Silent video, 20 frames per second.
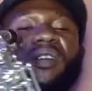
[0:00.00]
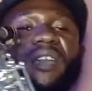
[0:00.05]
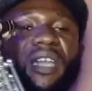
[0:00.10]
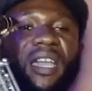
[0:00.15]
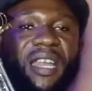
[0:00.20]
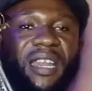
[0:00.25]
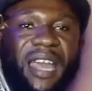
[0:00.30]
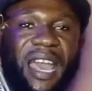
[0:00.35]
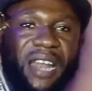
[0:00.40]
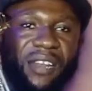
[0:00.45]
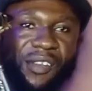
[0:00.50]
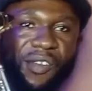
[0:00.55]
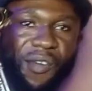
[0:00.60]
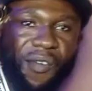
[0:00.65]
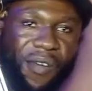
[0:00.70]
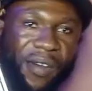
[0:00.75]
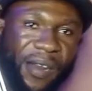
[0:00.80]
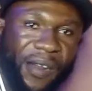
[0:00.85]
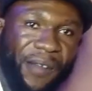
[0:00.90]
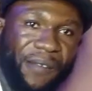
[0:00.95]
In that
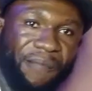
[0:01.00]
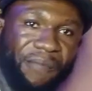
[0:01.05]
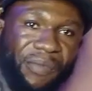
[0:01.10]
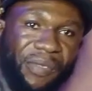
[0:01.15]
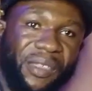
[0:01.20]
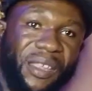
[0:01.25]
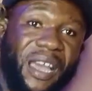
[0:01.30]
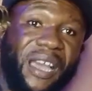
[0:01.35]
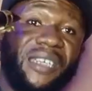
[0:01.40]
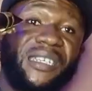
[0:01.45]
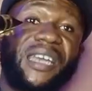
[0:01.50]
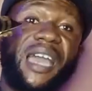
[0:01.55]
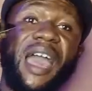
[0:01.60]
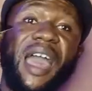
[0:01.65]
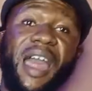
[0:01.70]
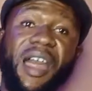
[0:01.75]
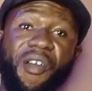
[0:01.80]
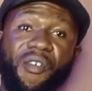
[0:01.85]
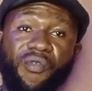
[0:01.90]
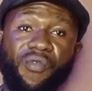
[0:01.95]
order. That's
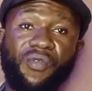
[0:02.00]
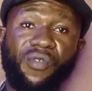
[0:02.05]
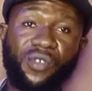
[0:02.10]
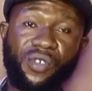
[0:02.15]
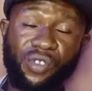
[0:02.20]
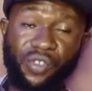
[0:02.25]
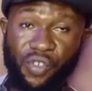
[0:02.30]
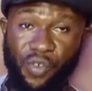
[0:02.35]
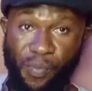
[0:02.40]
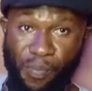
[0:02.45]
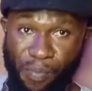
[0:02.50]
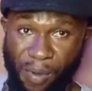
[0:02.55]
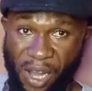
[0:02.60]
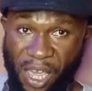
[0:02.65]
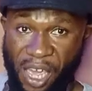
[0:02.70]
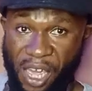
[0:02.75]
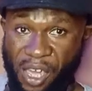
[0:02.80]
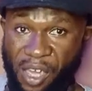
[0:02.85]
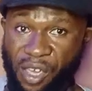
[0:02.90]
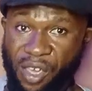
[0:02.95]
how to
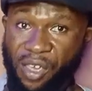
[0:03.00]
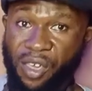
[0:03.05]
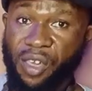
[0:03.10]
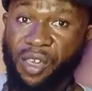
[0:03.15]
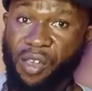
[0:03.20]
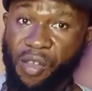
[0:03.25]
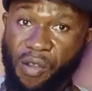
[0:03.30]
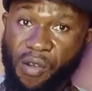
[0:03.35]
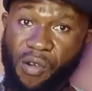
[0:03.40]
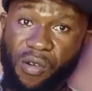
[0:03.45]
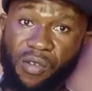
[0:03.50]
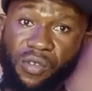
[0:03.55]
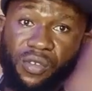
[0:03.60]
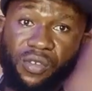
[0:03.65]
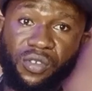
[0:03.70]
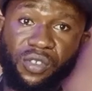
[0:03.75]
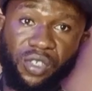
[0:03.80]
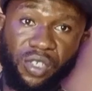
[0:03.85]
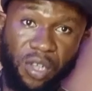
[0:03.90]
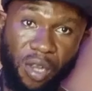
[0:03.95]
play your
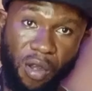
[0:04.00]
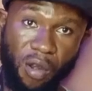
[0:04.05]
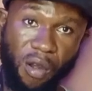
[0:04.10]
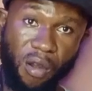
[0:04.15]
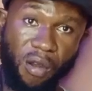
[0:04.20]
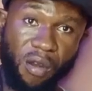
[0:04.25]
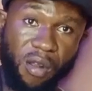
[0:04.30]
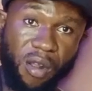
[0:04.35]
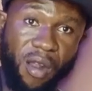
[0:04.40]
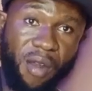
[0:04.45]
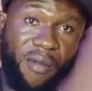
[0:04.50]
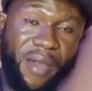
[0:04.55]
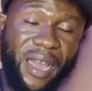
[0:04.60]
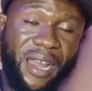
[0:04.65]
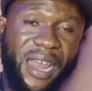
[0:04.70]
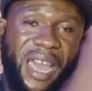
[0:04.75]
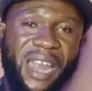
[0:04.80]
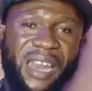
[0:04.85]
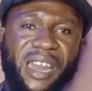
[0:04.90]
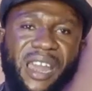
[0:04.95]
slur. All right,
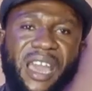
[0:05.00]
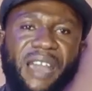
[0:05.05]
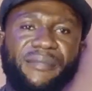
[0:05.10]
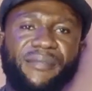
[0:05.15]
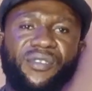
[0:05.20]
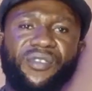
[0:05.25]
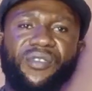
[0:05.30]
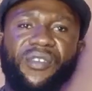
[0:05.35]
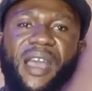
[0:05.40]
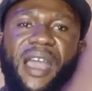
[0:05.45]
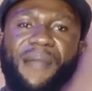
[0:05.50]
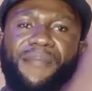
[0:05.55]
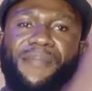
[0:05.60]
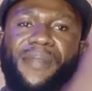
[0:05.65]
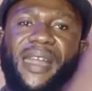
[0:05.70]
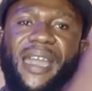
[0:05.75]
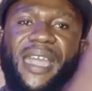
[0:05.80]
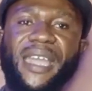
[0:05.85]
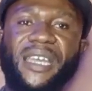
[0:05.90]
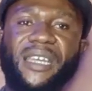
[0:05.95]
and now I'm going to
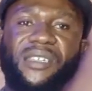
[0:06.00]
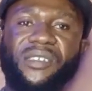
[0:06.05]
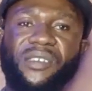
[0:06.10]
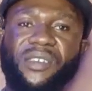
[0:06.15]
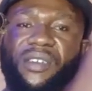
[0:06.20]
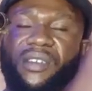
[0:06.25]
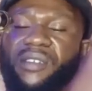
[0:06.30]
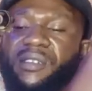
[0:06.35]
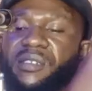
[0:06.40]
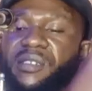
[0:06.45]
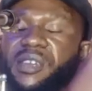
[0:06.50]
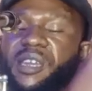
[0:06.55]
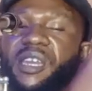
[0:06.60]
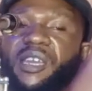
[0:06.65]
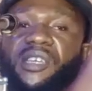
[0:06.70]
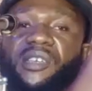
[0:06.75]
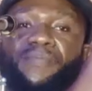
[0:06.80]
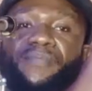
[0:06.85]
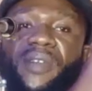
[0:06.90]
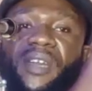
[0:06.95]
apply it on
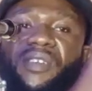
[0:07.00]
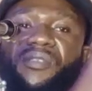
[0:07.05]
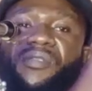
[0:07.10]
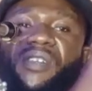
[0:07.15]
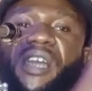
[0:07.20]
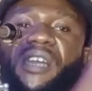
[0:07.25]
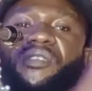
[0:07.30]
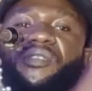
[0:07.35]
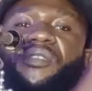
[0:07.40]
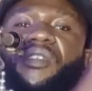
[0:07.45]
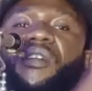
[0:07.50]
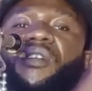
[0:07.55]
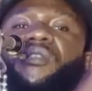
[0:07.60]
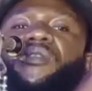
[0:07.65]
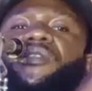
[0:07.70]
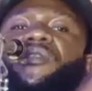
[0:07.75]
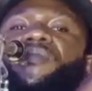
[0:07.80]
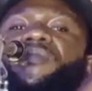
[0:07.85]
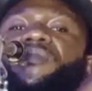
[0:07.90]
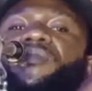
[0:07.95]
a particular
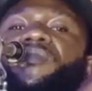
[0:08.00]
song.